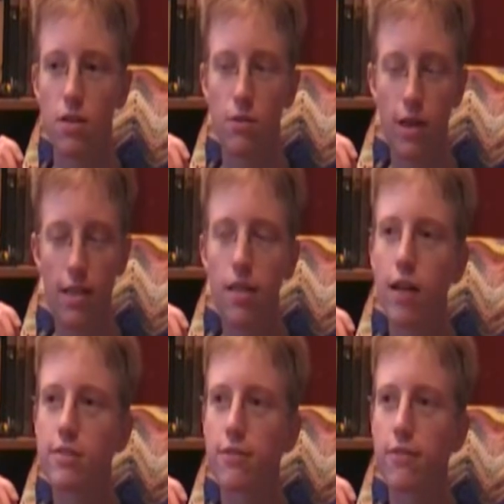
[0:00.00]
We had
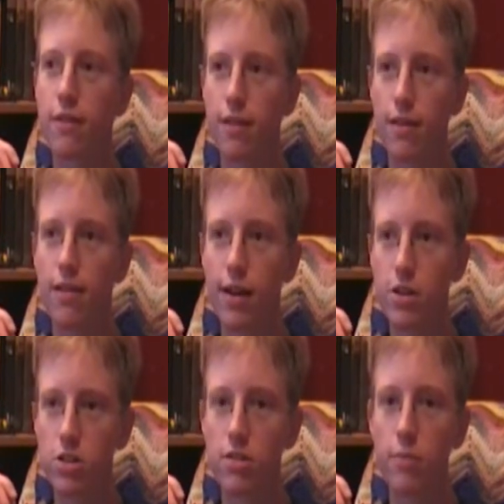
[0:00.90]
lots of
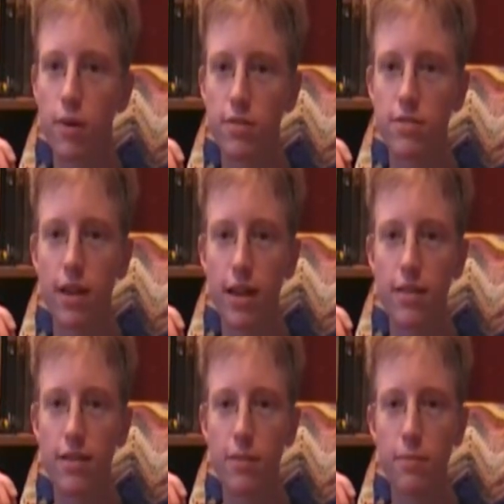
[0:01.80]
clashes of
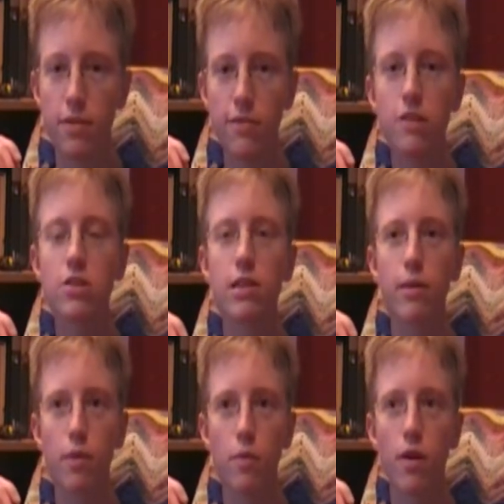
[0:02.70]
personality, but eventually
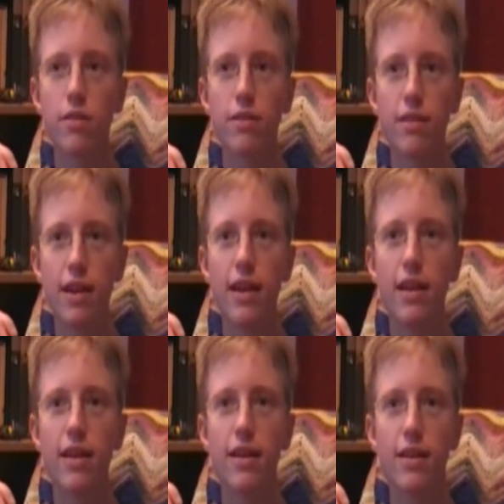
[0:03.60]
we won the day,
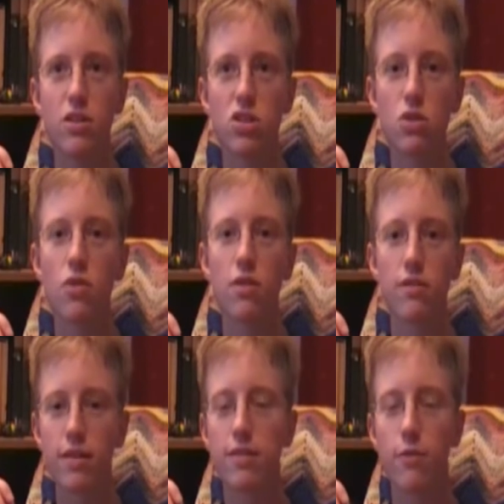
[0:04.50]
sort of,
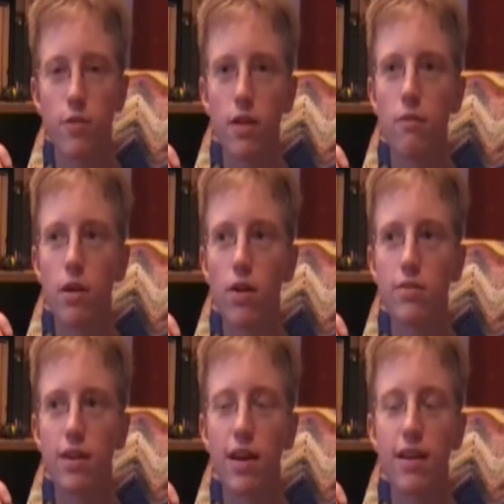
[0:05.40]
except for then we all
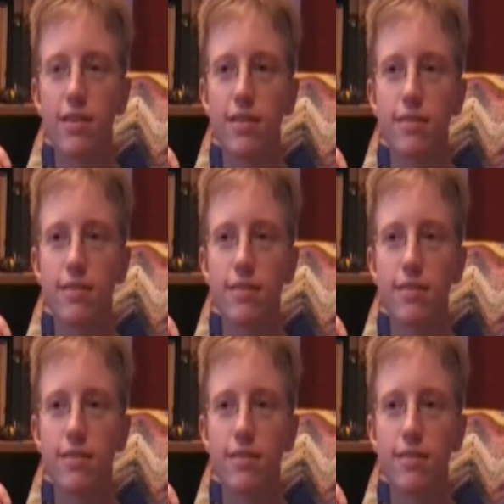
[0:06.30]
died.